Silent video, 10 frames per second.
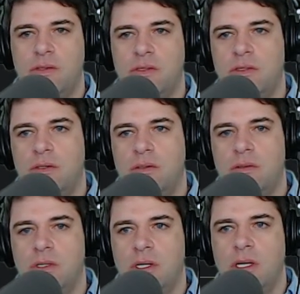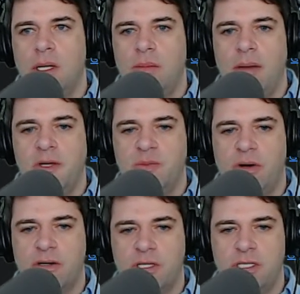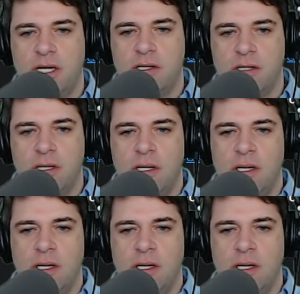so maybe it's part of the standard.